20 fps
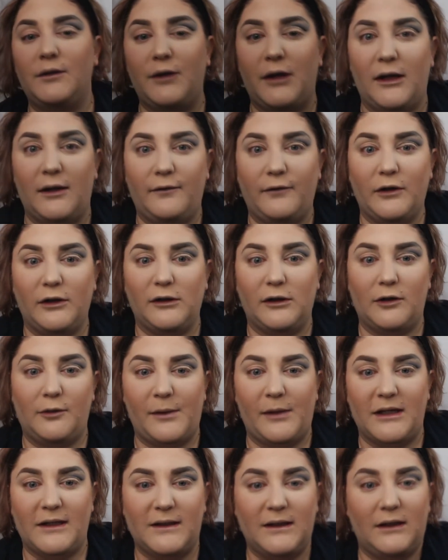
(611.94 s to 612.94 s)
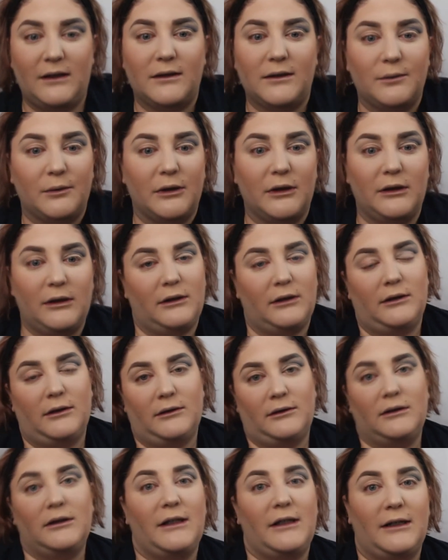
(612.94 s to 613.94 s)
if you're a little messy because we're going to
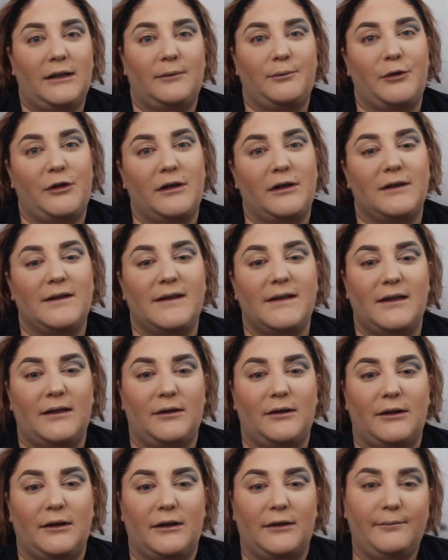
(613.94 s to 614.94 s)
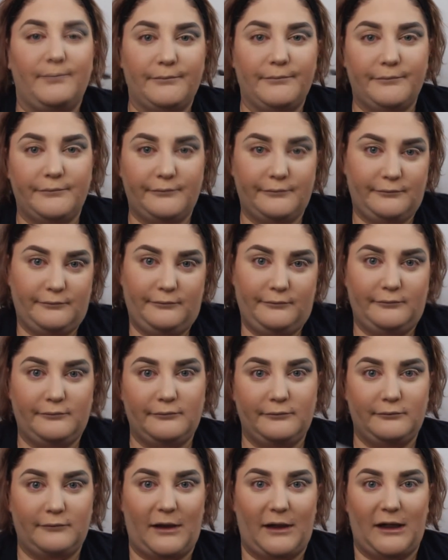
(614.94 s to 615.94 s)
clean it up with concealer
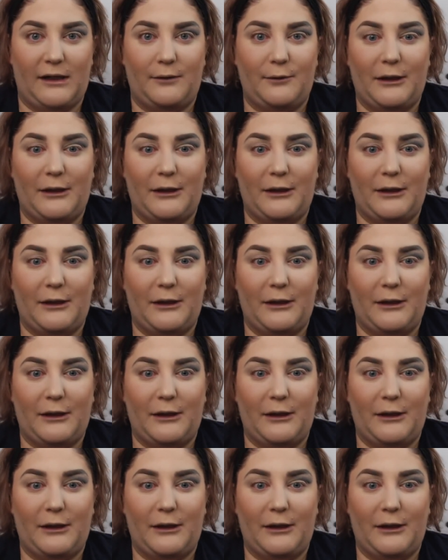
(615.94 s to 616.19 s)
anyway.